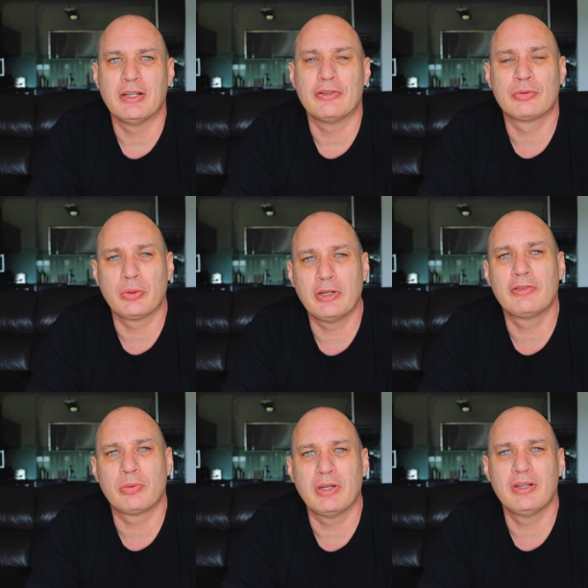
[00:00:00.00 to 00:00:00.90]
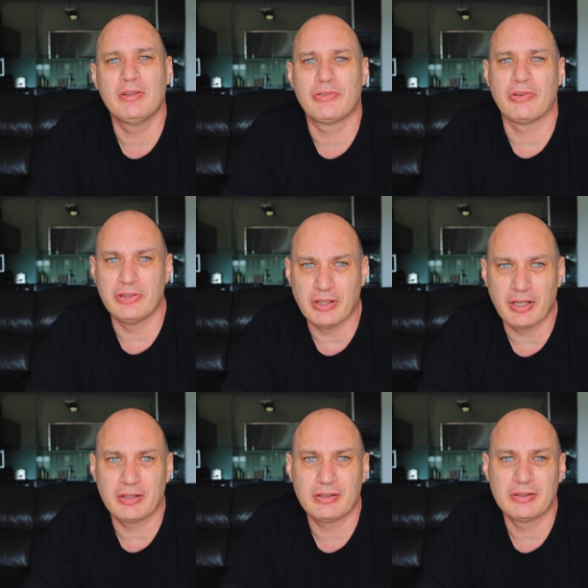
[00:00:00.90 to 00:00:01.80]
And 2020 is the
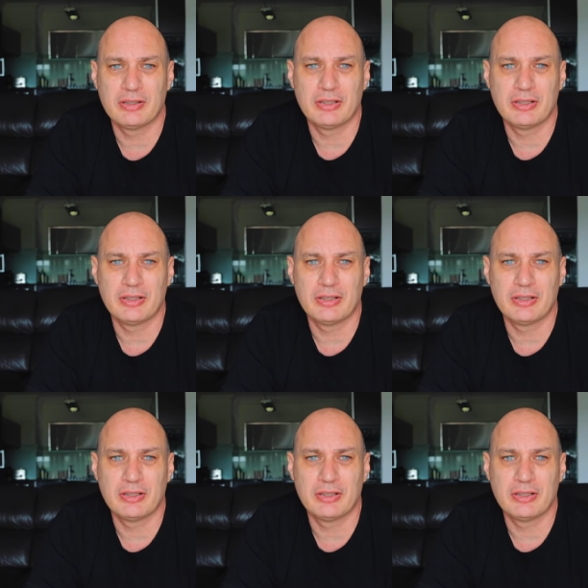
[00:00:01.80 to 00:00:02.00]
year